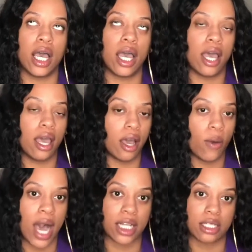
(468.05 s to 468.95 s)

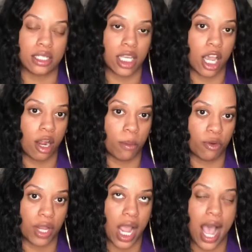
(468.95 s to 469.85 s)
hell out of Teairra
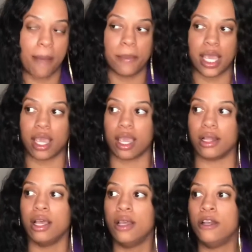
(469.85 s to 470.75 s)
Mari. I mean,